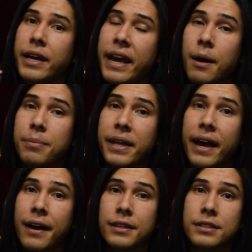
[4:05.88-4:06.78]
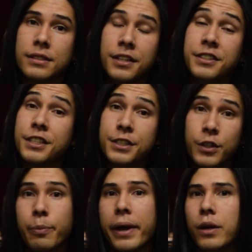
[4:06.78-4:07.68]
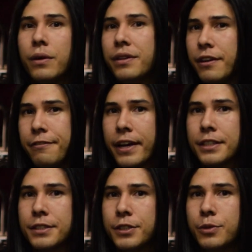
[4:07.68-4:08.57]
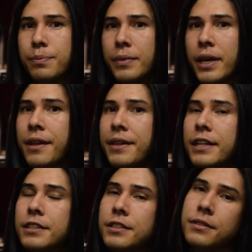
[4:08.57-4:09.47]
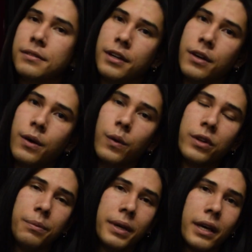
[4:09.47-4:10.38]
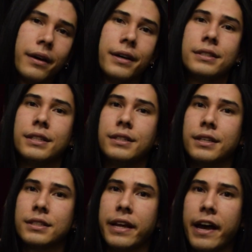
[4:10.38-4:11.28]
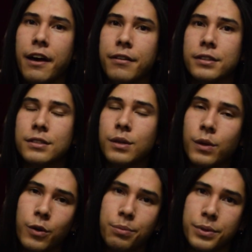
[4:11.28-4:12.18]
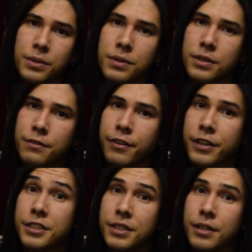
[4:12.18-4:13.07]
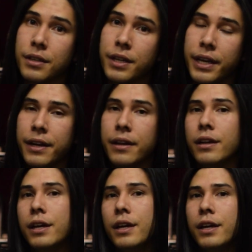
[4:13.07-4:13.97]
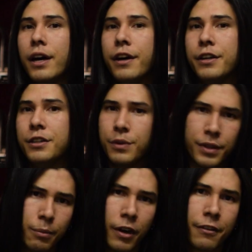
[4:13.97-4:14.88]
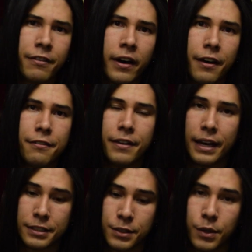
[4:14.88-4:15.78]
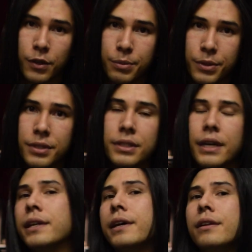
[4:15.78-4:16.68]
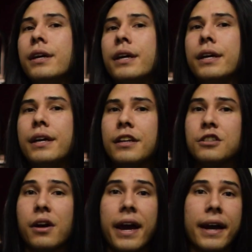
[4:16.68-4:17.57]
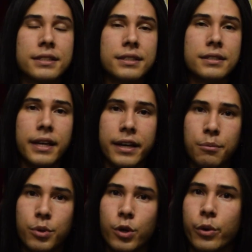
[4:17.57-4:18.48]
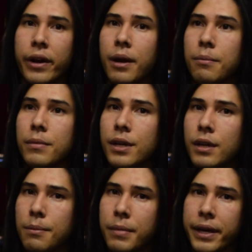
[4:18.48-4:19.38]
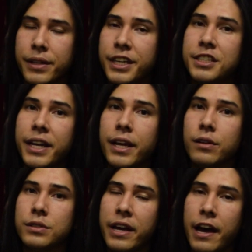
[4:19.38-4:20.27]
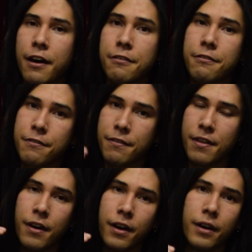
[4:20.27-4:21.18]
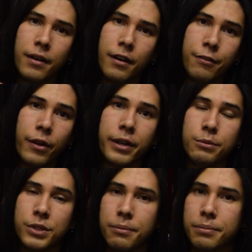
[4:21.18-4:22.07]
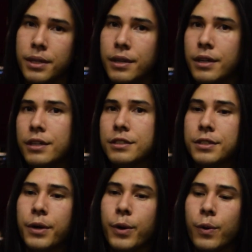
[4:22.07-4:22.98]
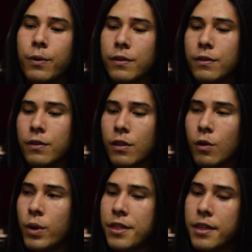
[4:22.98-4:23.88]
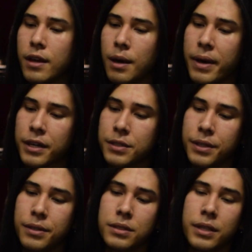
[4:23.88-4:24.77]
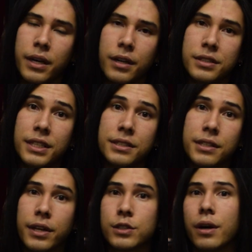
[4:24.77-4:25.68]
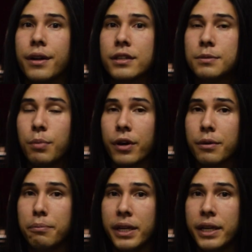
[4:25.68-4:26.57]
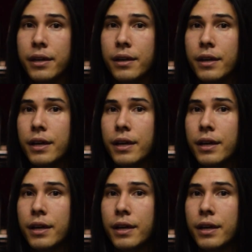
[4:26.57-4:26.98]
amp that has an additional pedal in the effects loop, and that's only because it doesn't have a solo boost function in it. Usually with the Mark V, it has a solo boost, and then in the Triaxis, I can program my lead channel to have a volume jump. So with it, I'm actually using a TC Electronics Spark Mini,